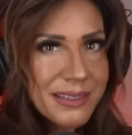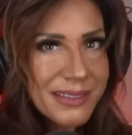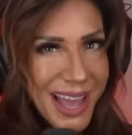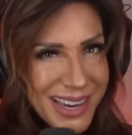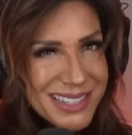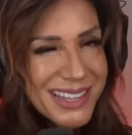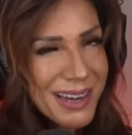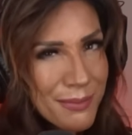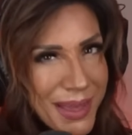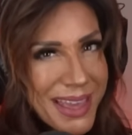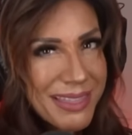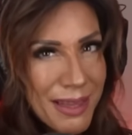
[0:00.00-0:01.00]
that is going to
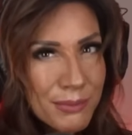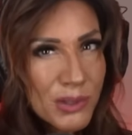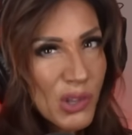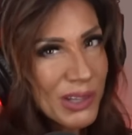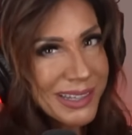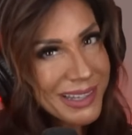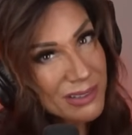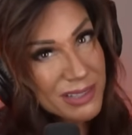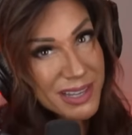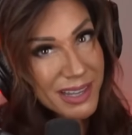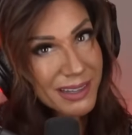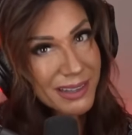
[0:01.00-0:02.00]
make them look
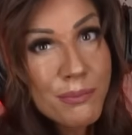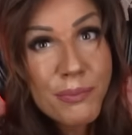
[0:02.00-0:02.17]
guilty.